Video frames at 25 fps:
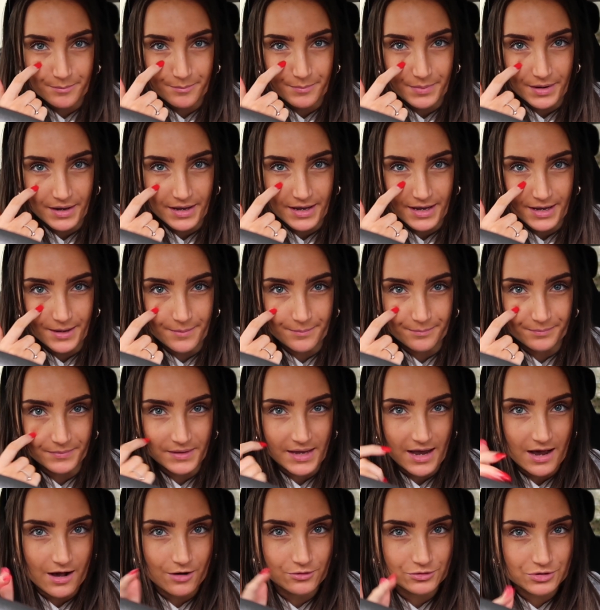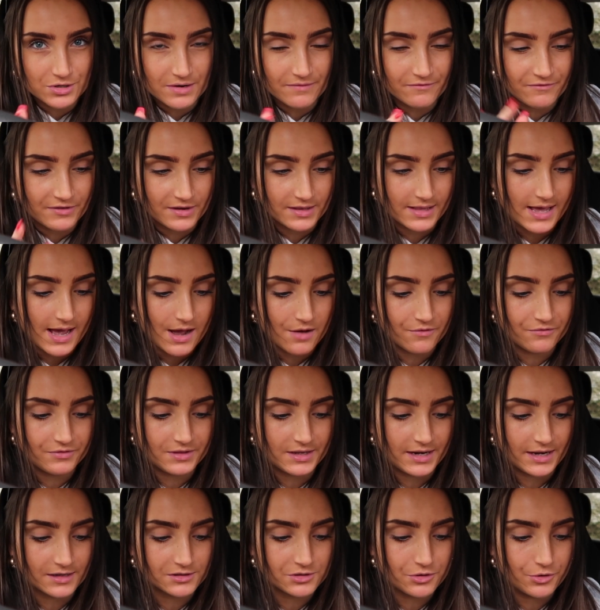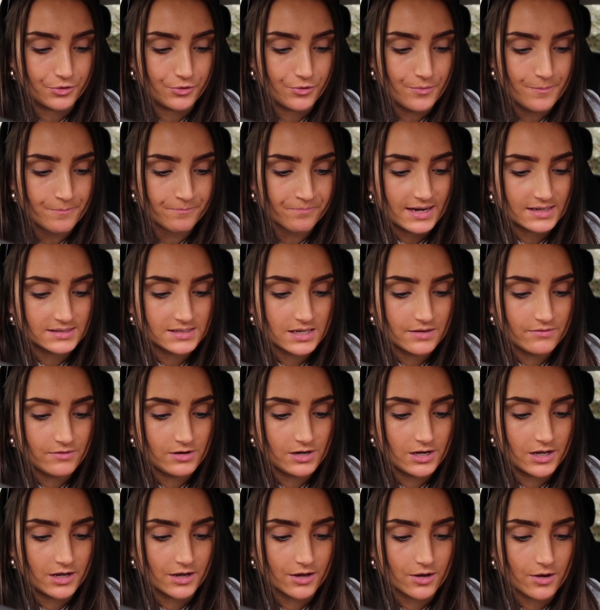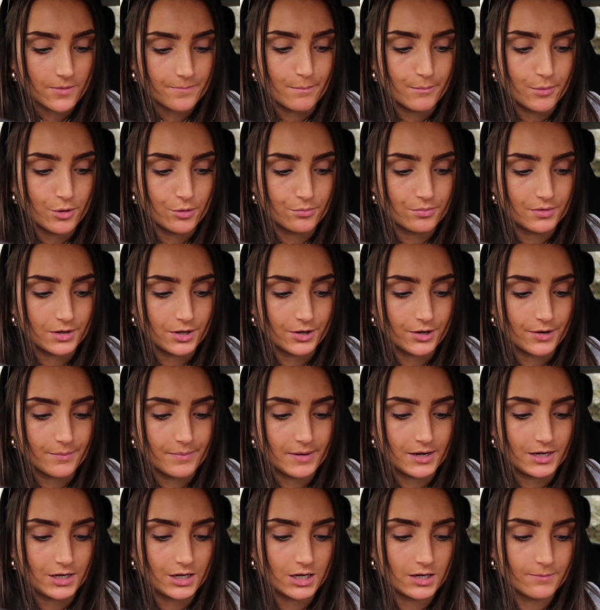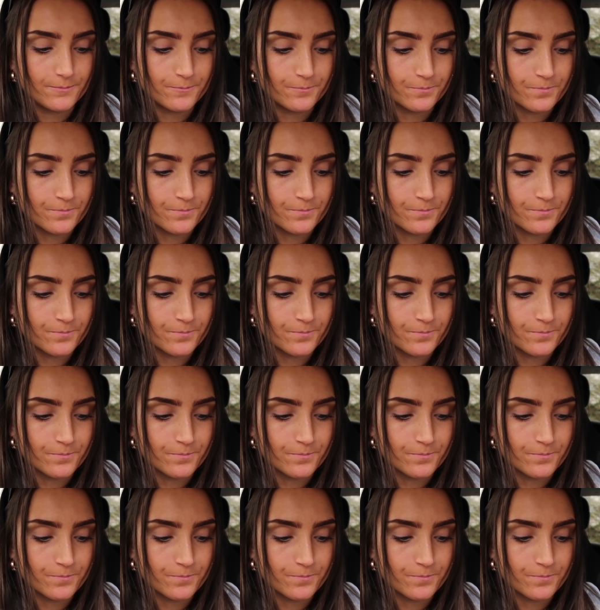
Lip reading: But yeah, I'll try and figure that out for the next haul. Let's have a look. Unpopular opinion.